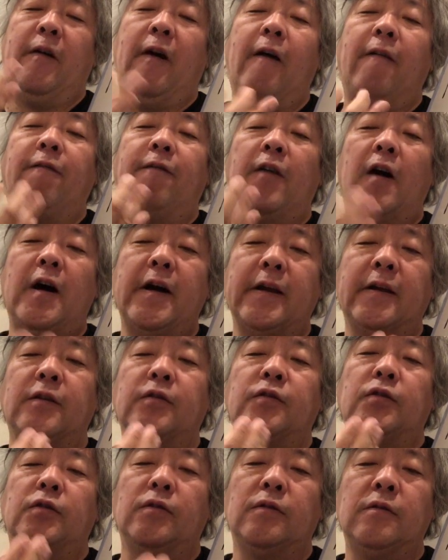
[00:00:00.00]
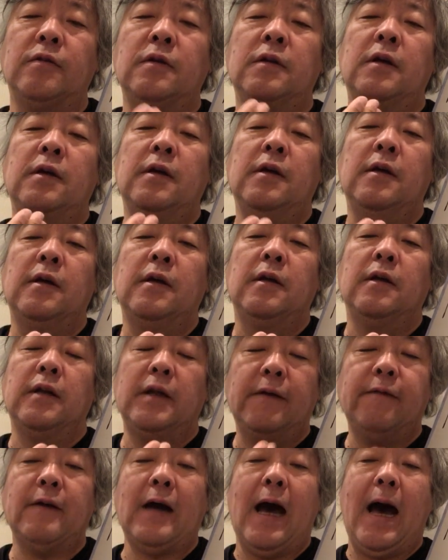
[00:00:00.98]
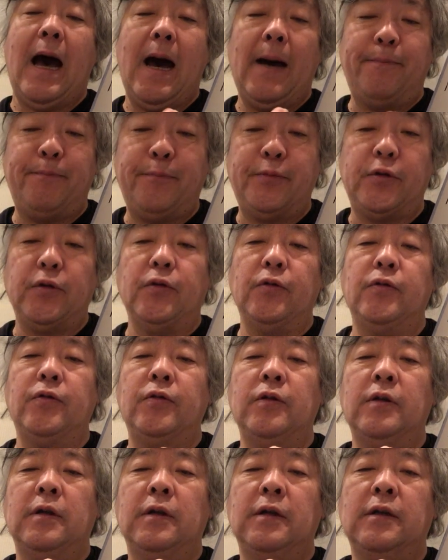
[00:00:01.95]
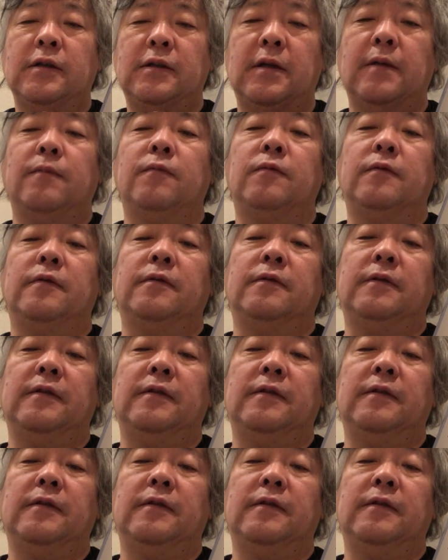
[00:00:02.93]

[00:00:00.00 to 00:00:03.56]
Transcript: vowing to live up to some